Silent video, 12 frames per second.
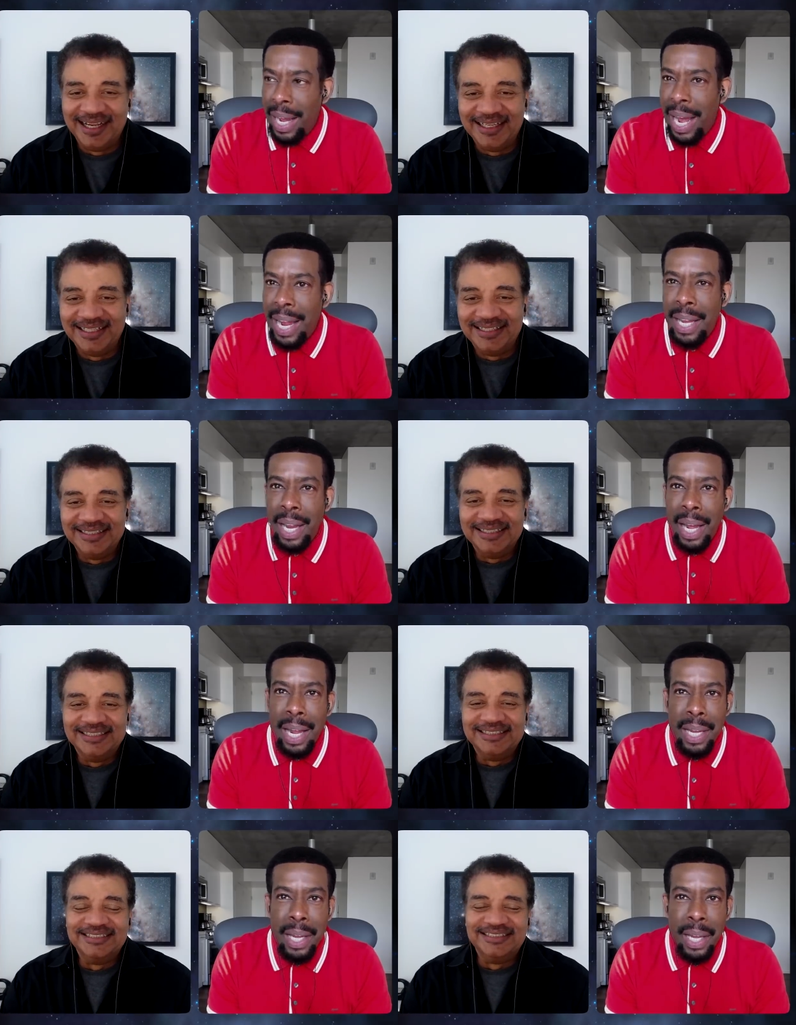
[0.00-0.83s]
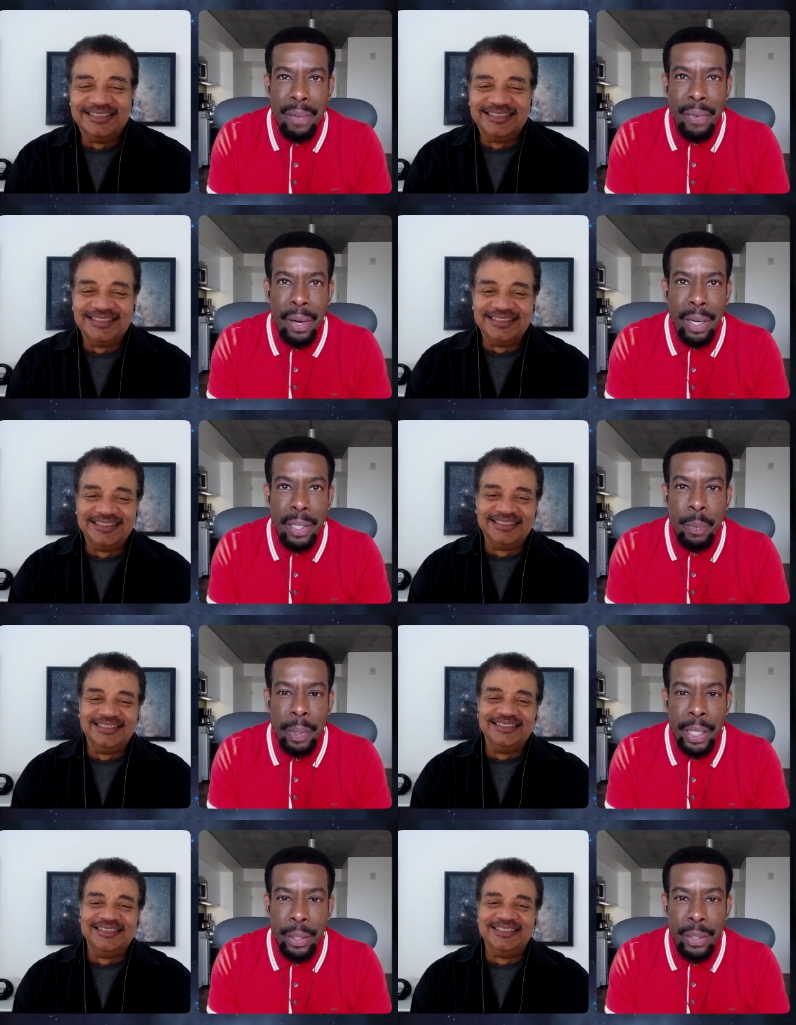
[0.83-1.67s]
Speaker 1: I, I love our
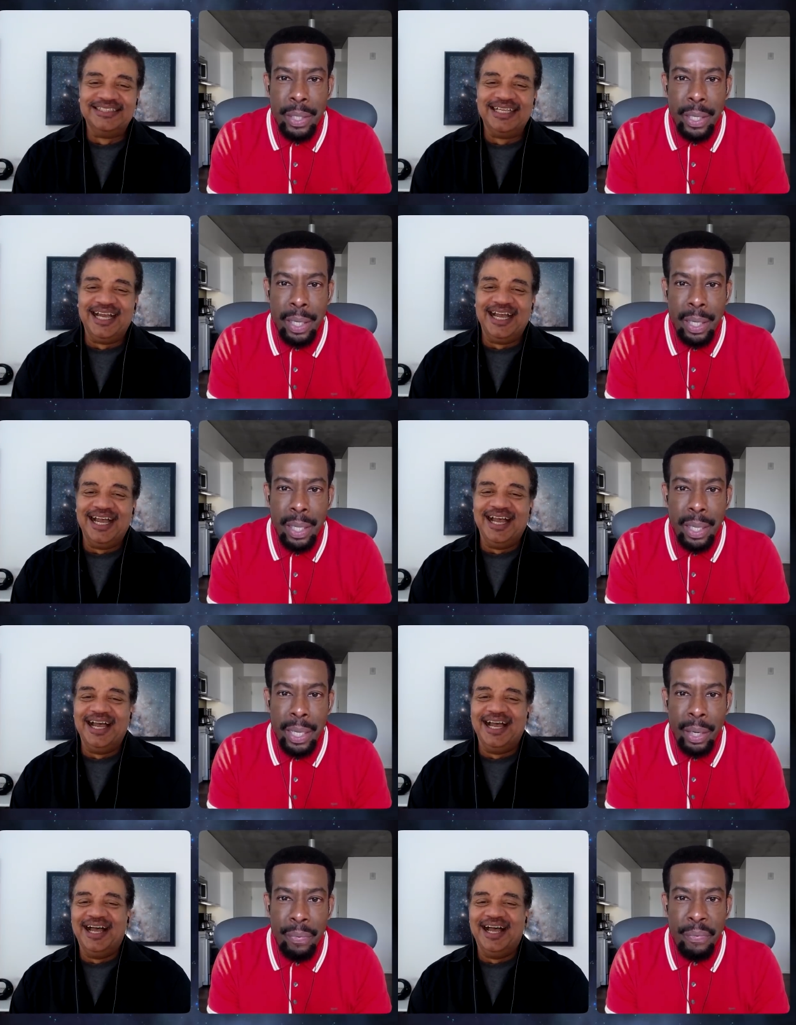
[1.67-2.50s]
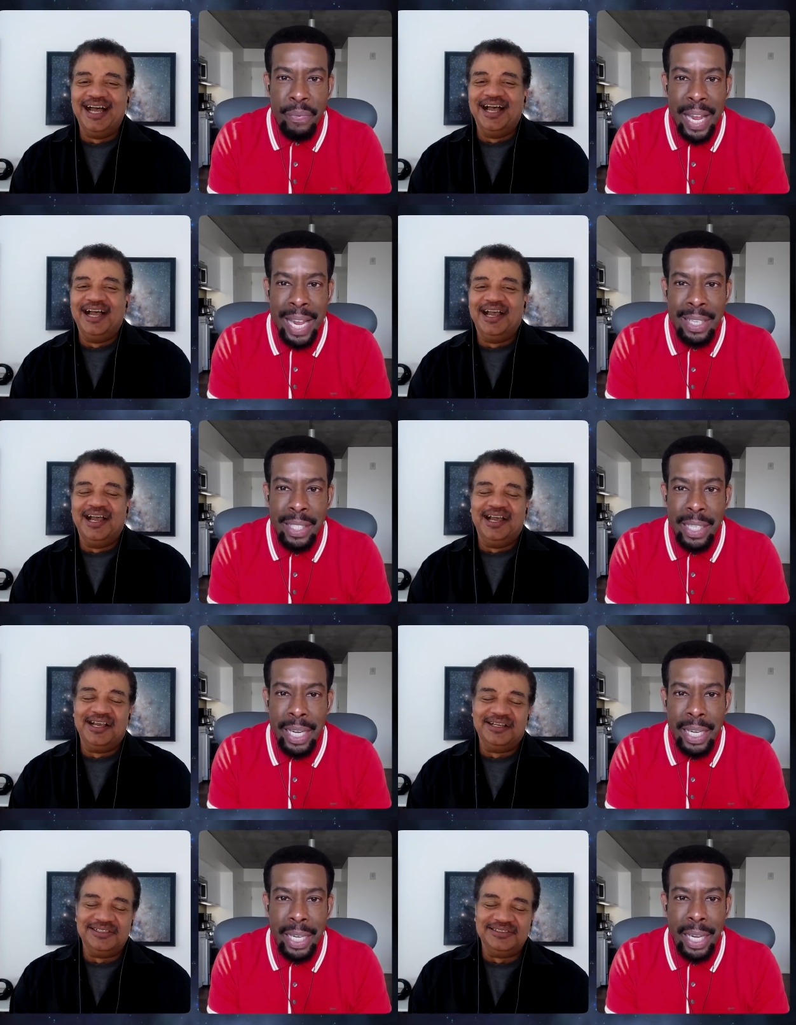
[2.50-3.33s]
explainers. They, they are
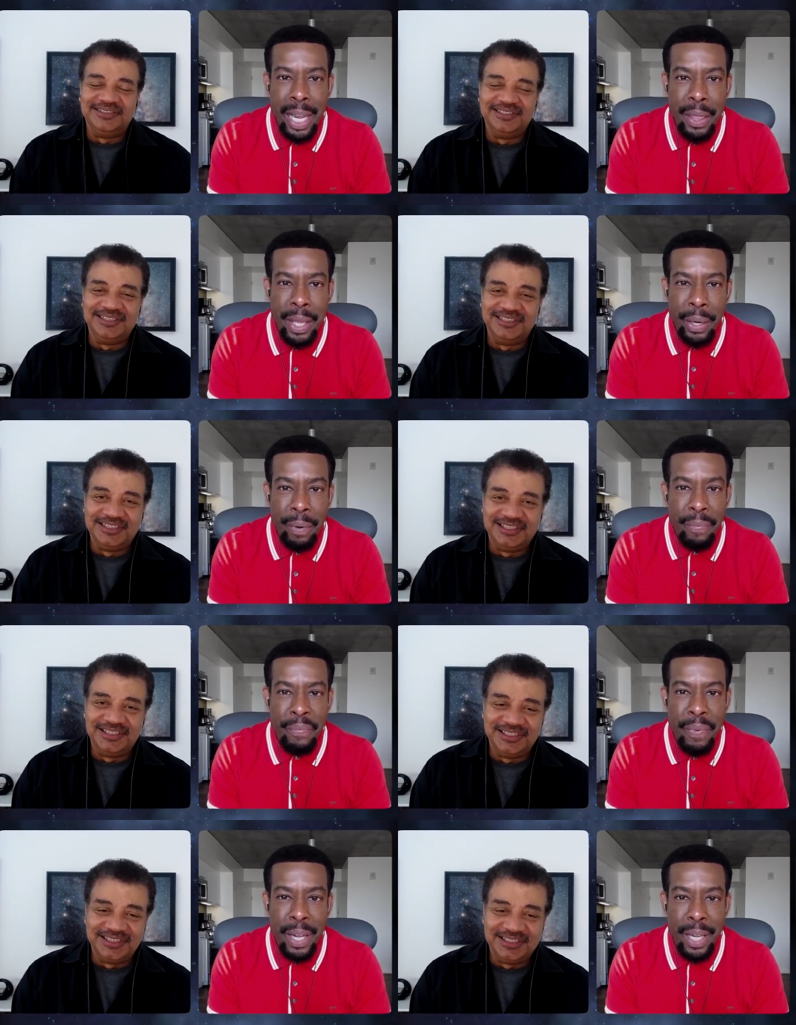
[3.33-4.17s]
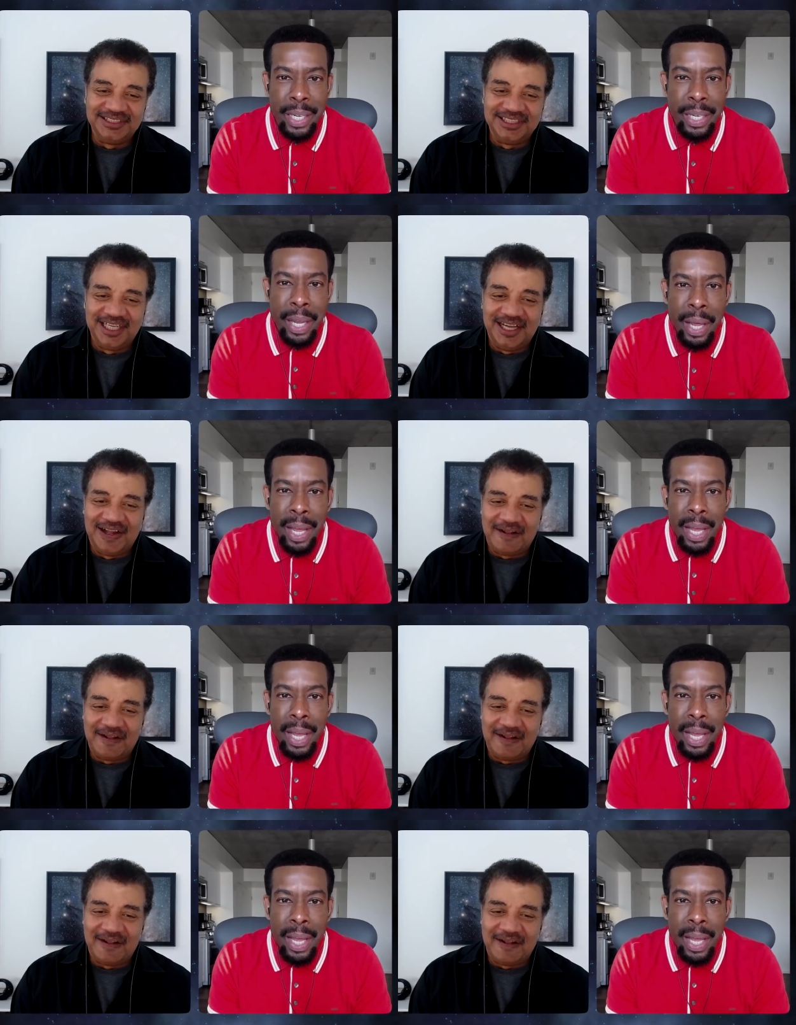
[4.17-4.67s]
fascinating and they are fun.